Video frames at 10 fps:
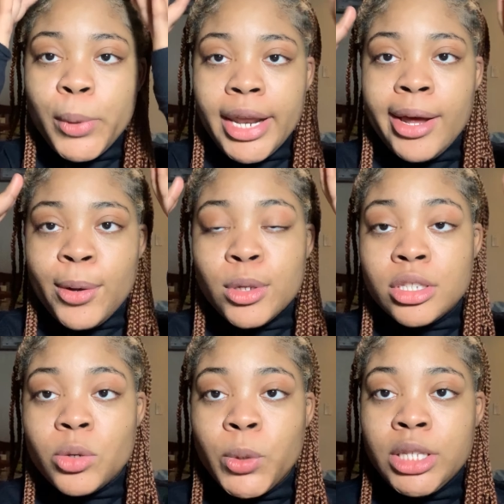it out, it's
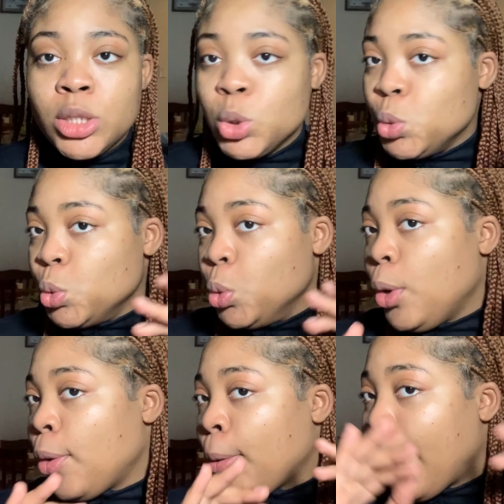going to
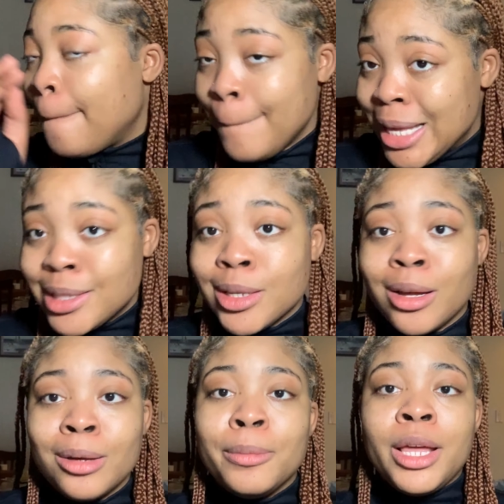mess
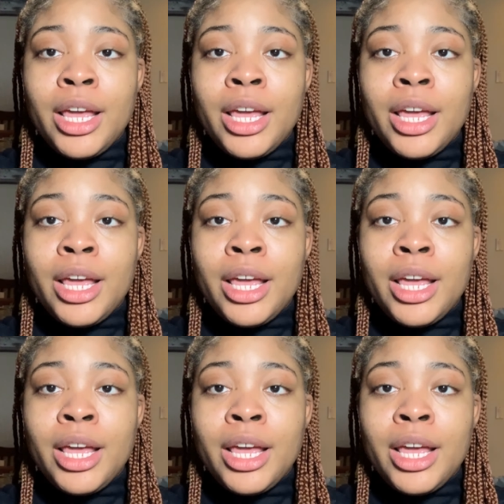up,